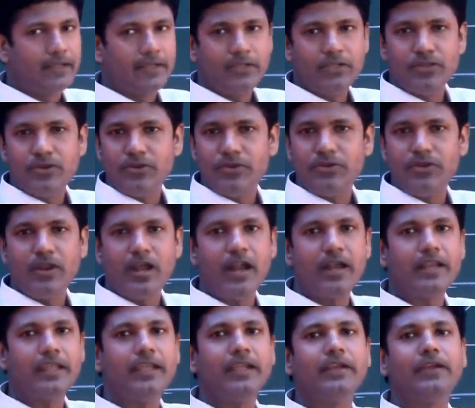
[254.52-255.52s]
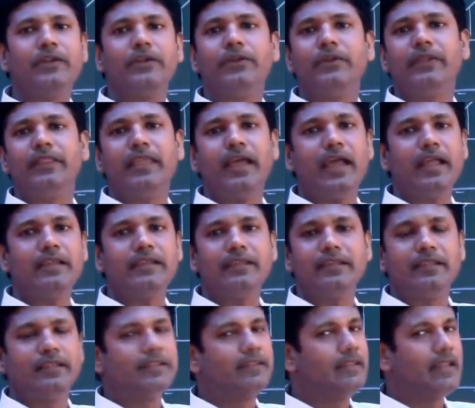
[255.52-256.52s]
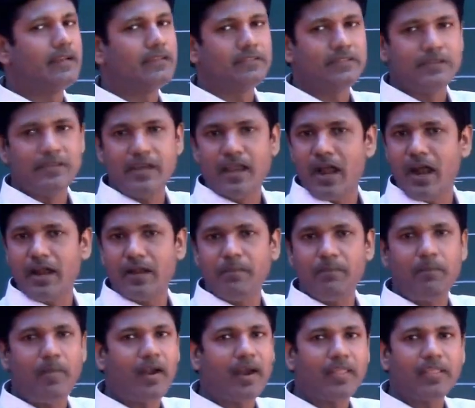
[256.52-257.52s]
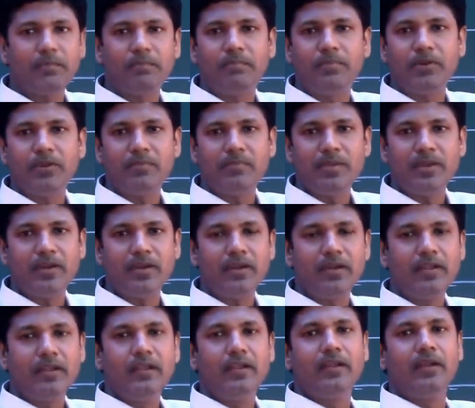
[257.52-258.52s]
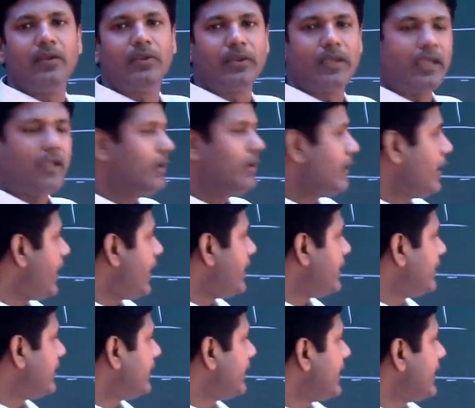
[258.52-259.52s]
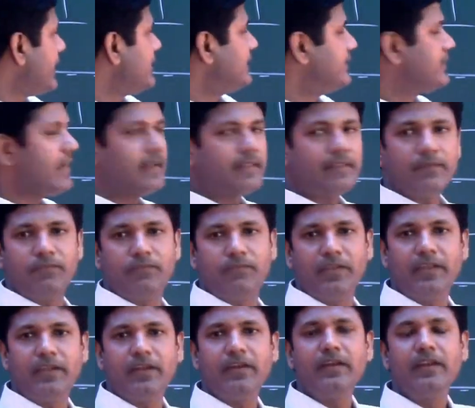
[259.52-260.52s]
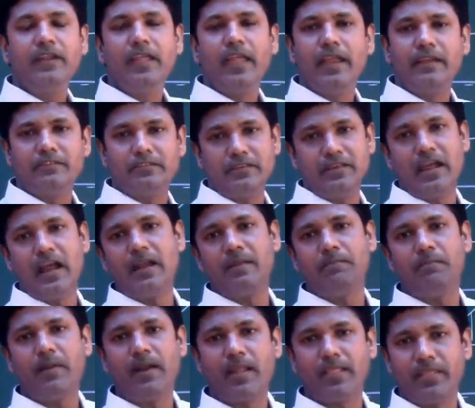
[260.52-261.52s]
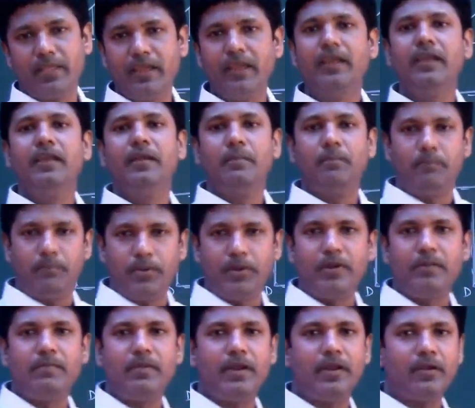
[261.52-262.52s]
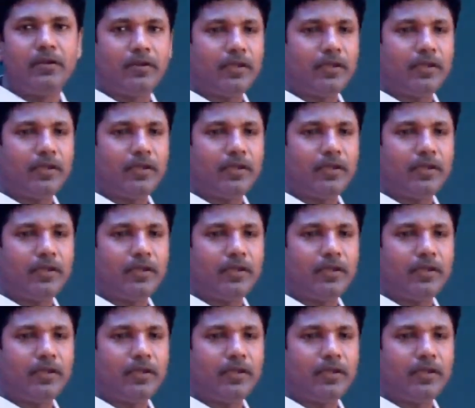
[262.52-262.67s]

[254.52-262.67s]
You do not include that. That's not part of the perimeter. Okay, anything inside the figure, it's not part of the perimeter.